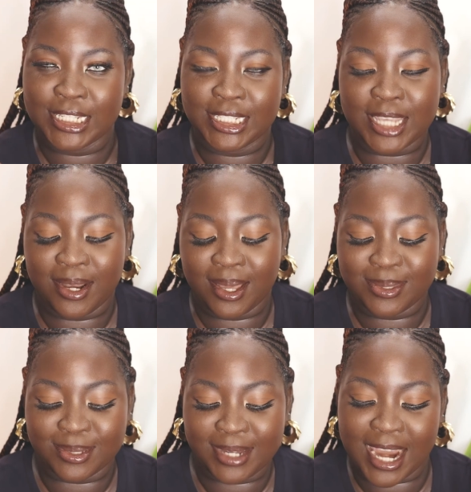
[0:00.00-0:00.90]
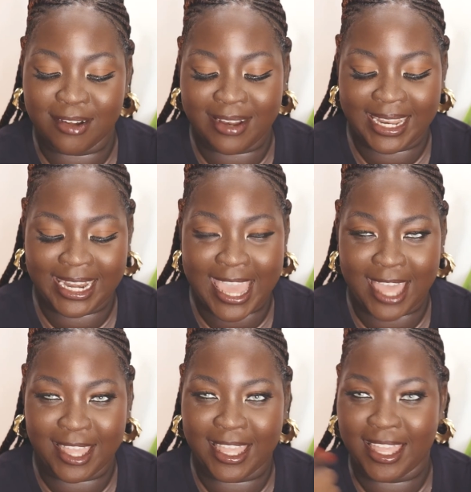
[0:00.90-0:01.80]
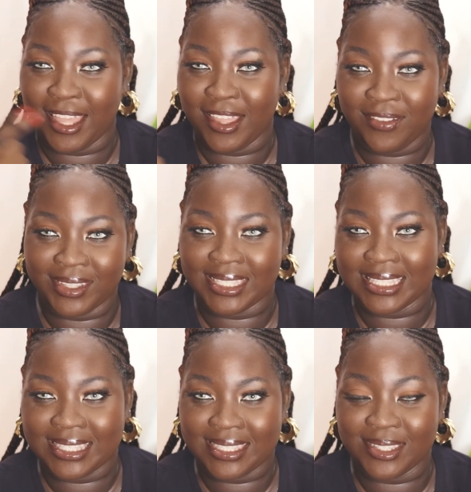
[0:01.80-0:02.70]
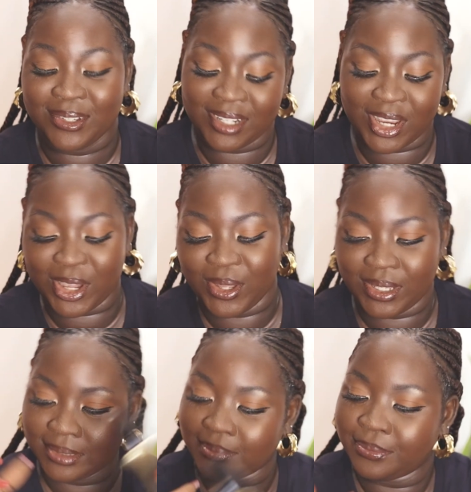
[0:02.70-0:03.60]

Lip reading: shout out to Carolina for this good girl.